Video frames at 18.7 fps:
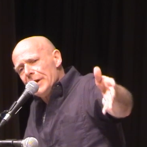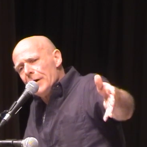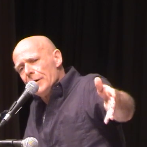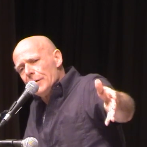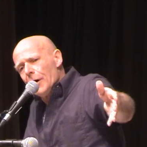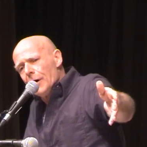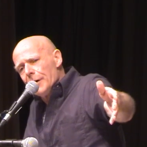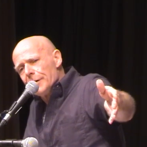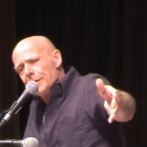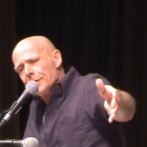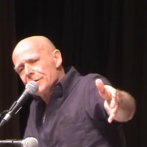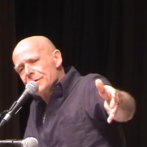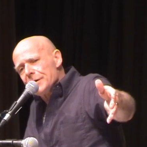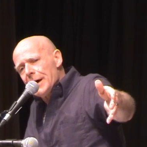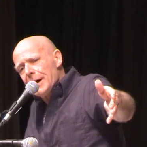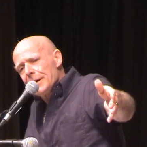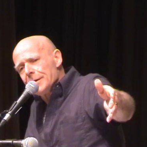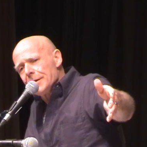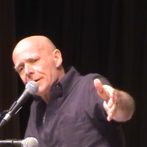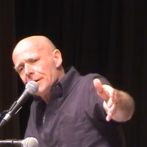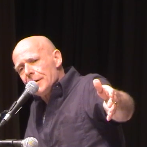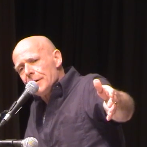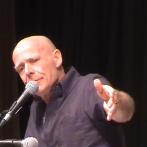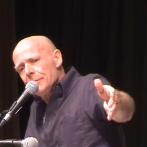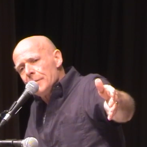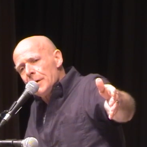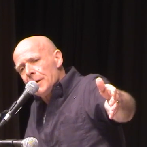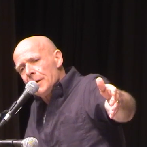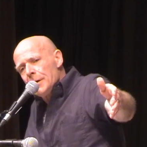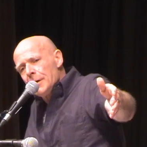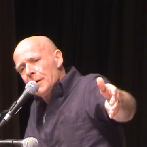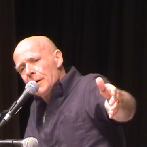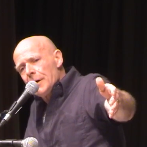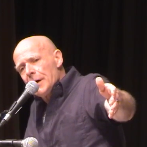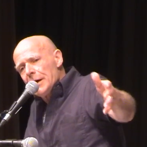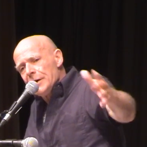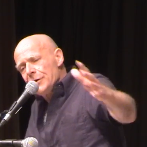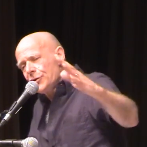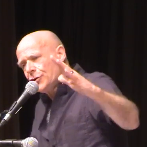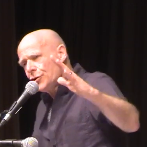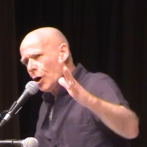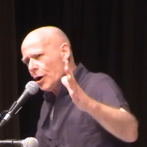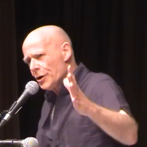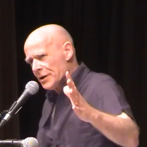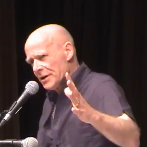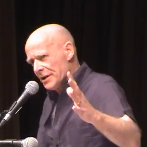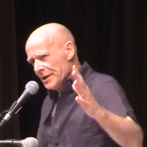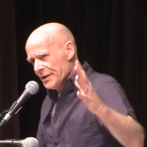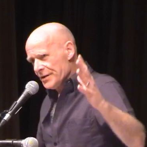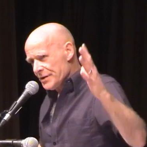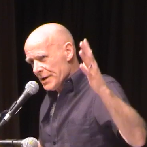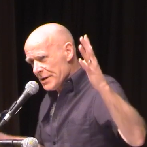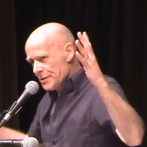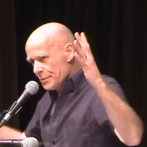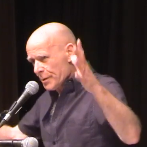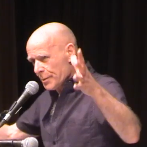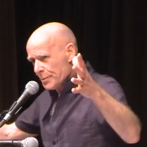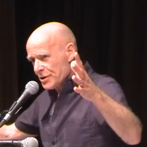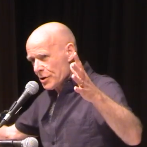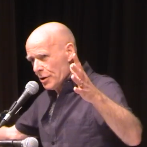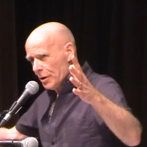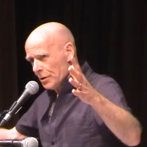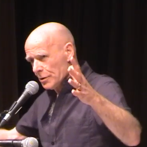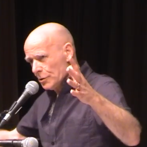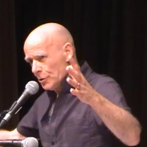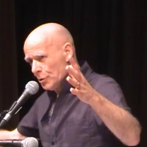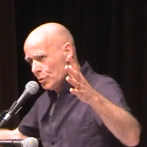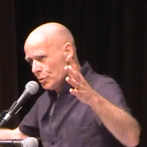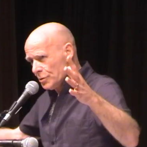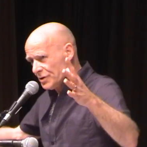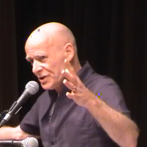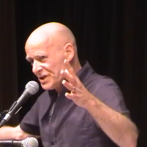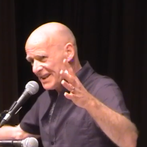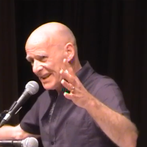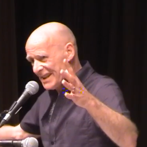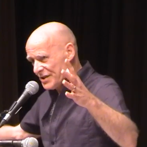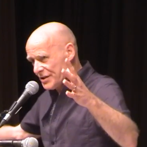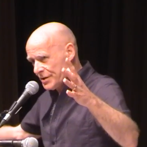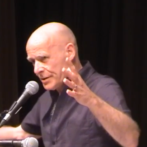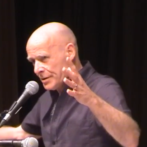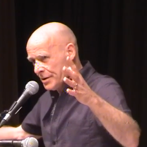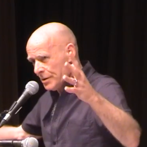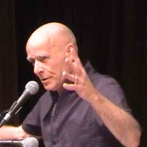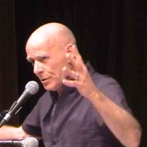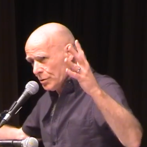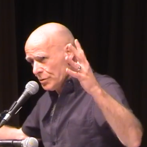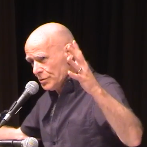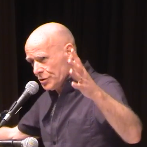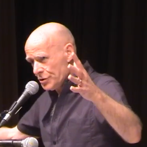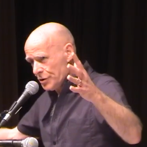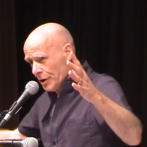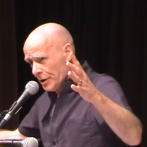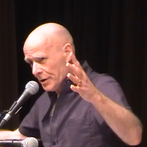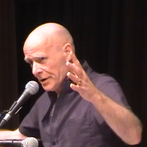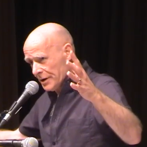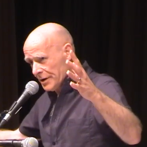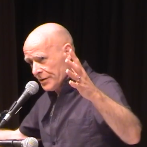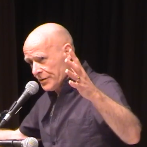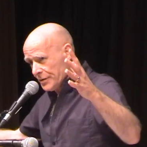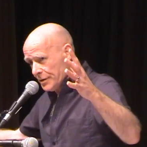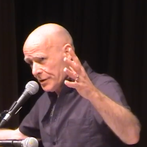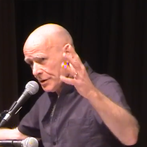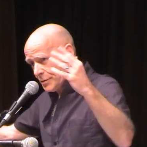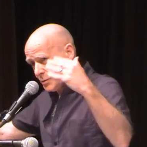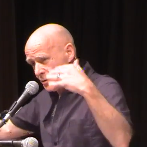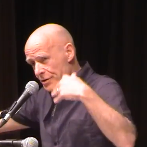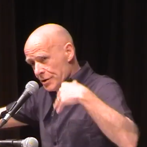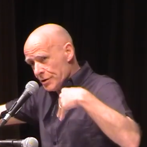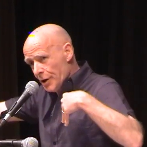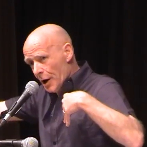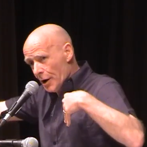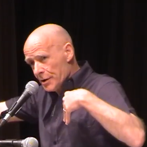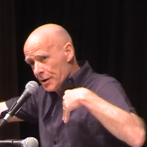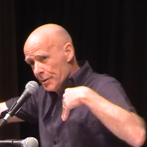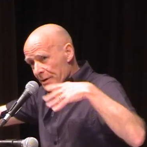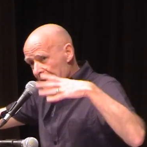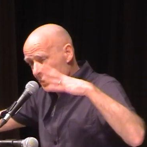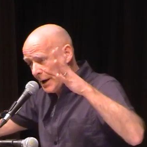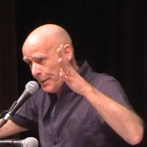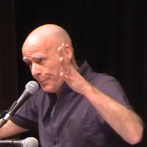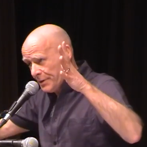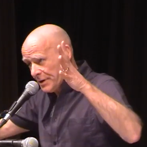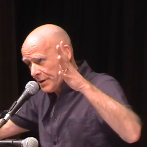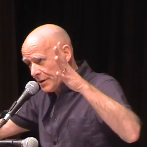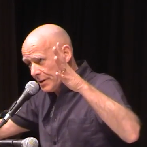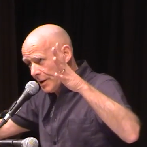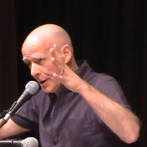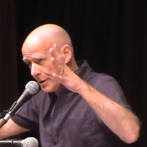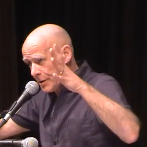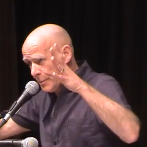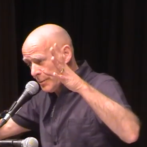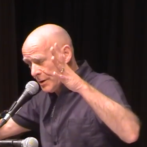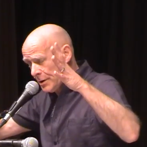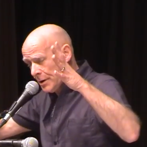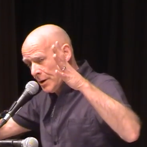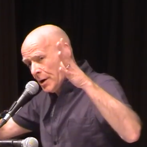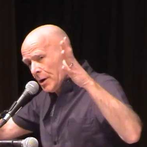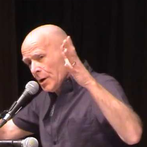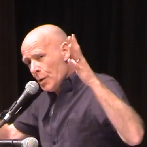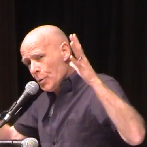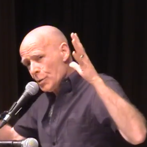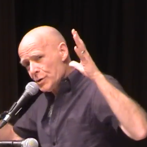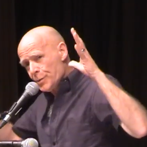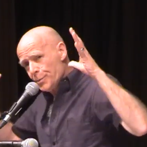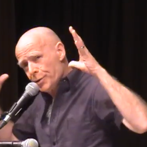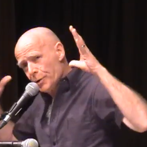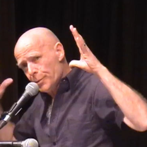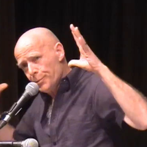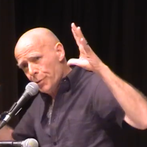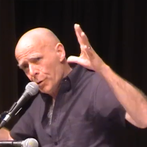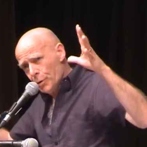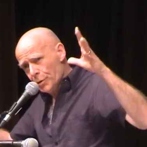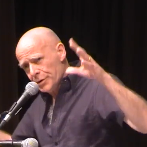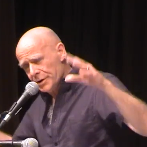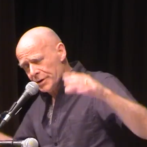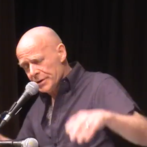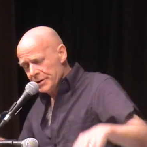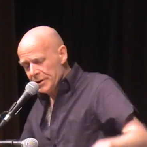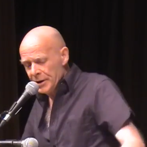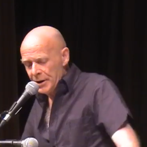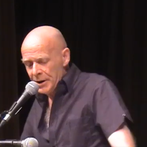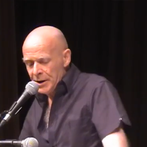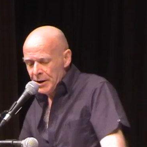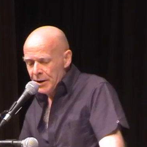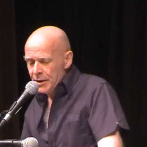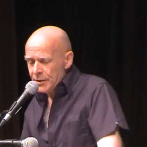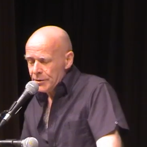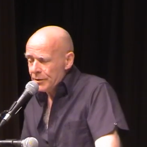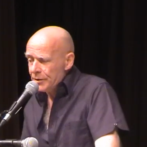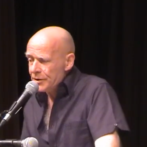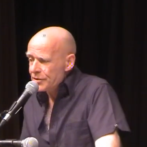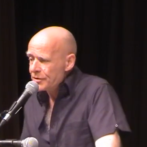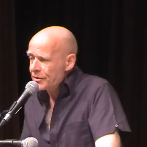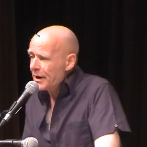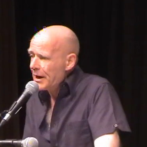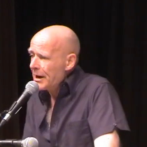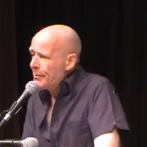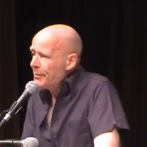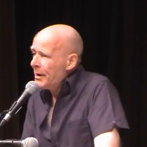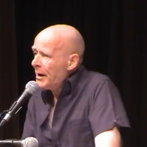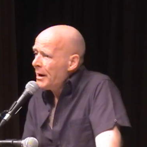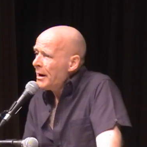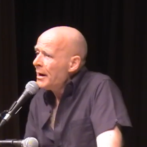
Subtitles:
lawyers handed him a shot list, that's what it was called, Loudon's list, Loudon's shot list. And this was a document, typewritten document, which purported to describe